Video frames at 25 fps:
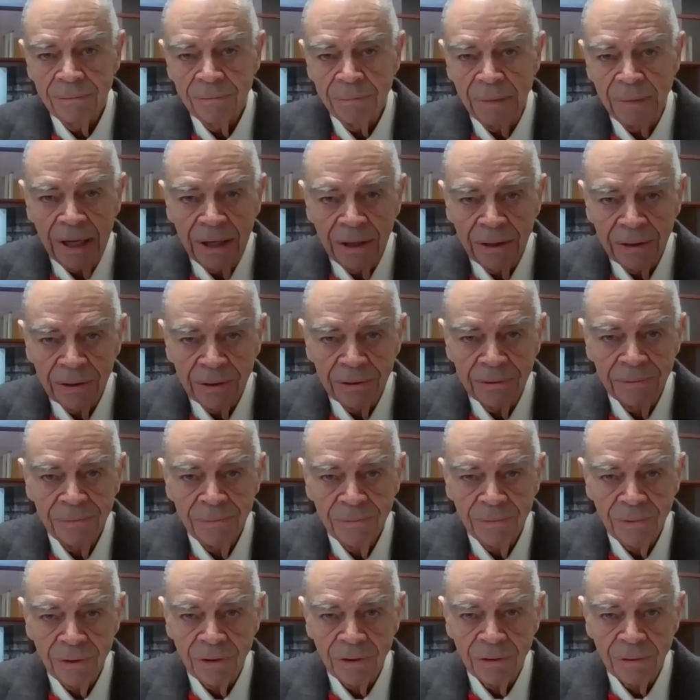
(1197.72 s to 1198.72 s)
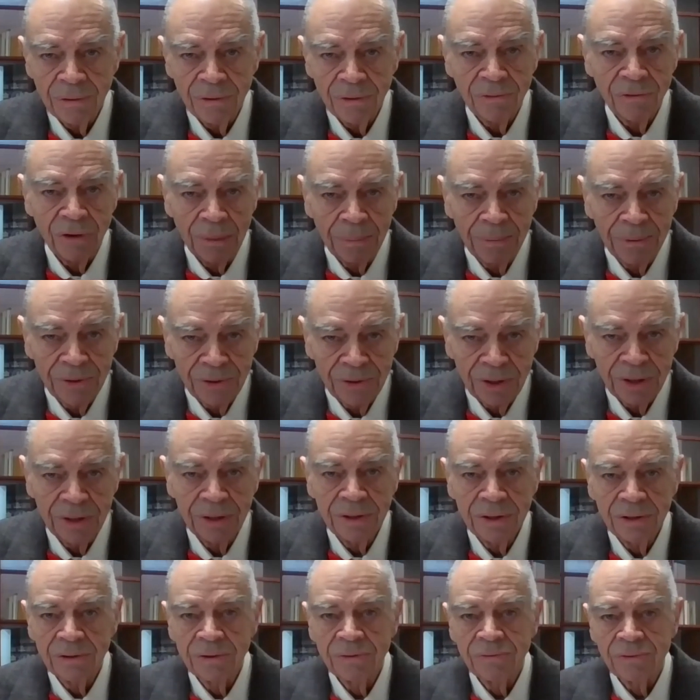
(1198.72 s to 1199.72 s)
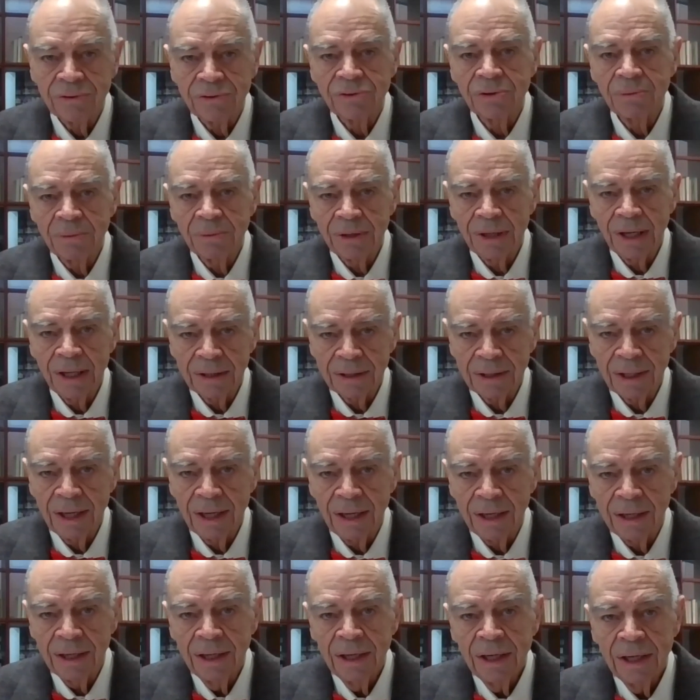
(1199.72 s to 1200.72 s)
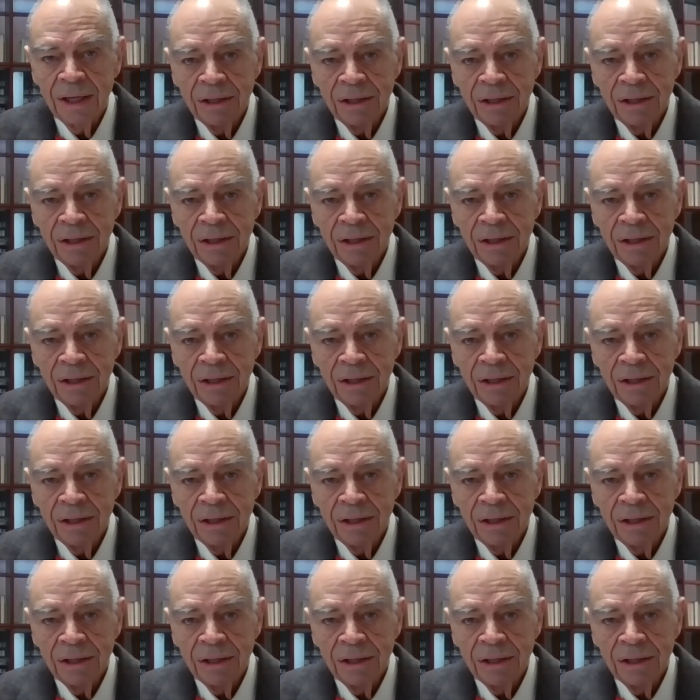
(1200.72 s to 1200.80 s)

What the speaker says: mayor or a representative or someone like that,